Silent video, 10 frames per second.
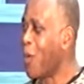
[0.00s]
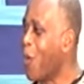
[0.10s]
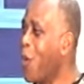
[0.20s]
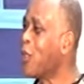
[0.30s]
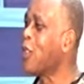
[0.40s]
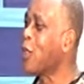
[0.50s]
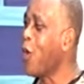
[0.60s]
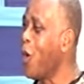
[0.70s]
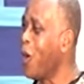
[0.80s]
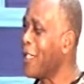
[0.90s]
who
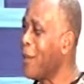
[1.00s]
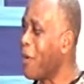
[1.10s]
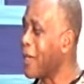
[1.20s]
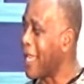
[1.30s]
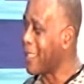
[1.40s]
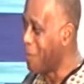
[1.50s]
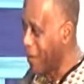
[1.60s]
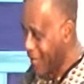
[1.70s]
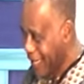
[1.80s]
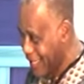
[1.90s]
stole the mother's
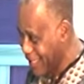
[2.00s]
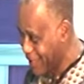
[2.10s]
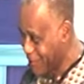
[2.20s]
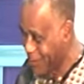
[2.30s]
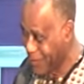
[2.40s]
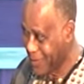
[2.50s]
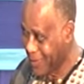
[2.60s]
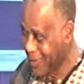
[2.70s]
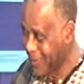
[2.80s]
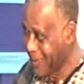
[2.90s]
money
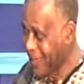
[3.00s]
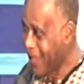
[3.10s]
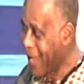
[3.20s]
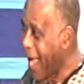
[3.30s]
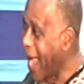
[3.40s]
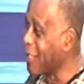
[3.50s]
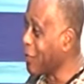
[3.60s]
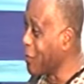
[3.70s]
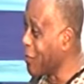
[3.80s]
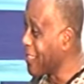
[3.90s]
and
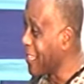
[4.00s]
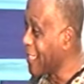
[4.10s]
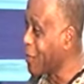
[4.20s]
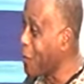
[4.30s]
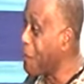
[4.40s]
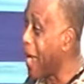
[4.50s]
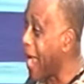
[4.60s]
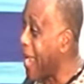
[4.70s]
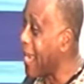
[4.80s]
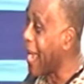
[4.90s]
used it to
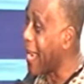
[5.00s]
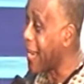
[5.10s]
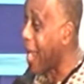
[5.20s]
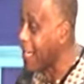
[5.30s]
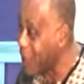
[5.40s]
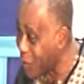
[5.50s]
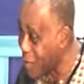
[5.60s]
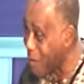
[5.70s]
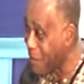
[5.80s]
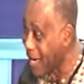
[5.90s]
buy an idol.
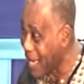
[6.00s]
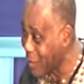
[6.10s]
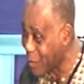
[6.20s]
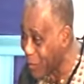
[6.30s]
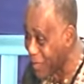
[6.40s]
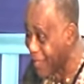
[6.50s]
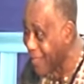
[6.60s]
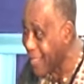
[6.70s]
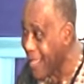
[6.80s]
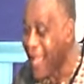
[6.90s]
Remember that story?
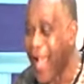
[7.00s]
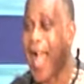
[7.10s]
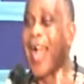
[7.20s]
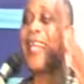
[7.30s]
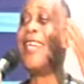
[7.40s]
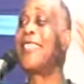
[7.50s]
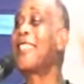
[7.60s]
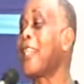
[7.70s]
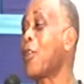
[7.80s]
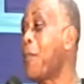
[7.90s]
And he
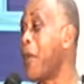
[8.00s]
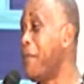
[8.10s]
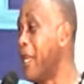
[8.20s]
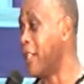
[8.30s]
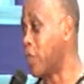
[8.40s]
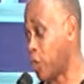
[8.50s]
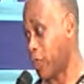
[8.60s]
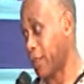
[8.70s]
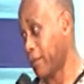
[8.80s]
set up a ministry.